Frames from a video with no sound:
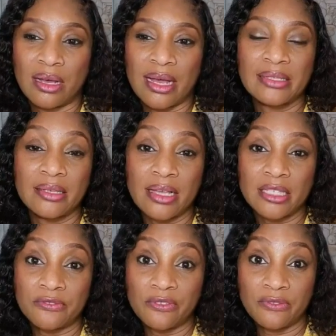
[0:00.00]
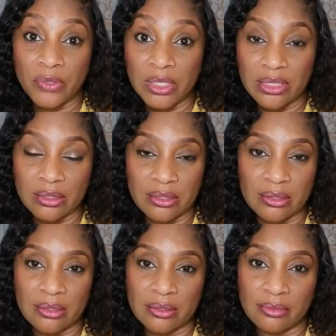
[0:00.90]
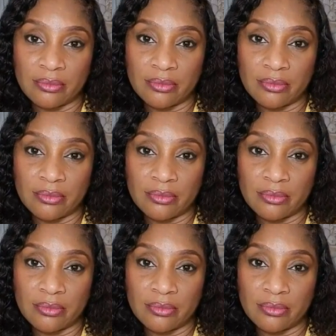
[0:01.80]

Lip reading: I see as frivolities.